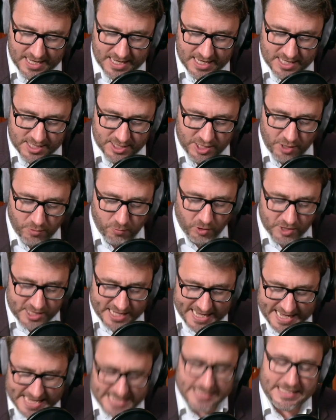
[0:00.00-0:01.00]
So what
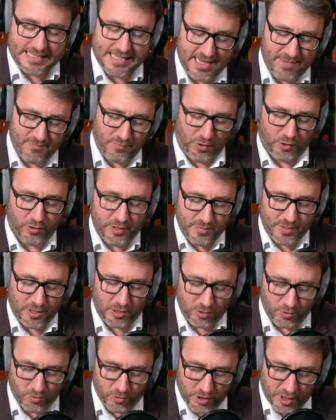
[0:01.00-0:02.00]
is the employment
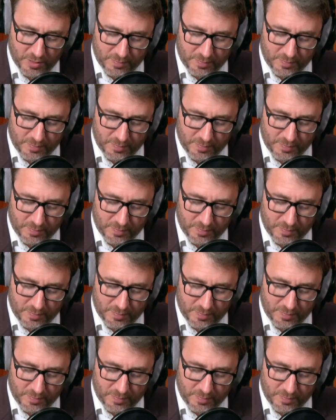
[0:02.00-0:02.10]
law